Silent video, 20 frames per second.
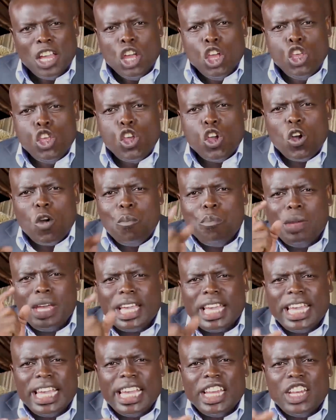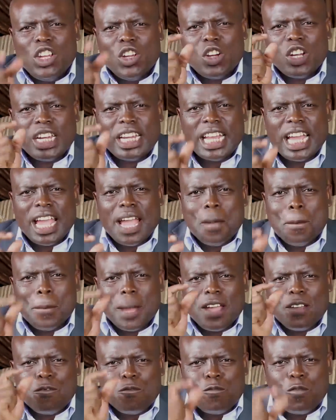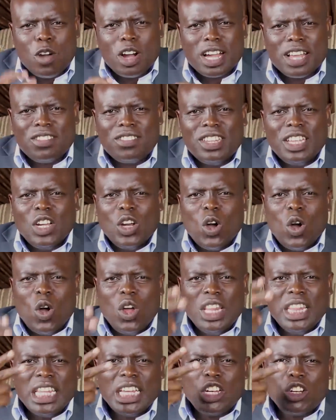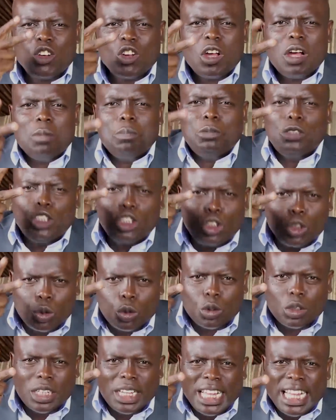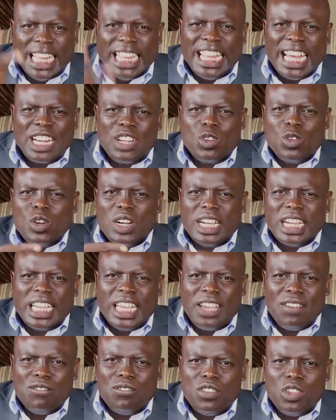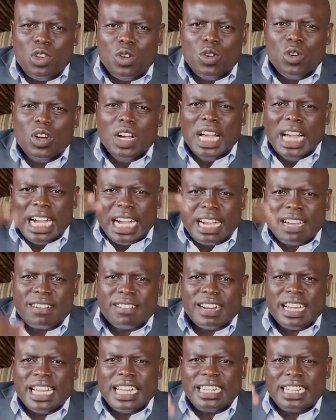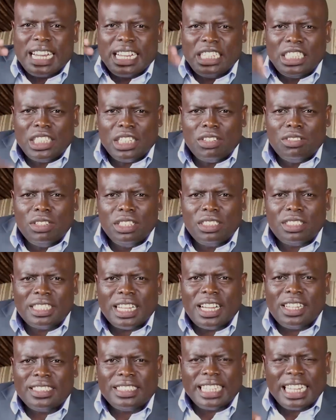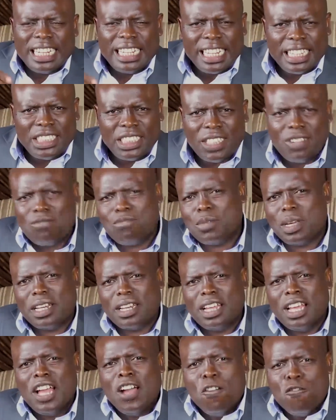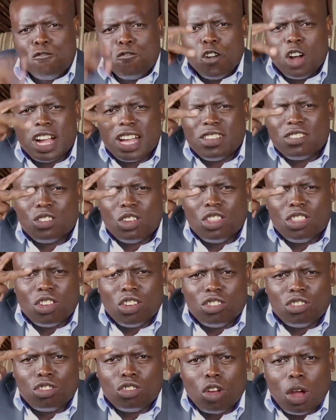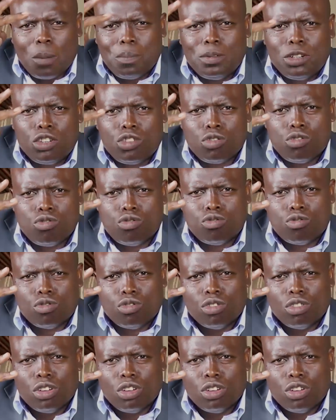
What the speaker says: You begin your day by focusing on the top 2 that will give you great results and achievement. Focus on those top 2.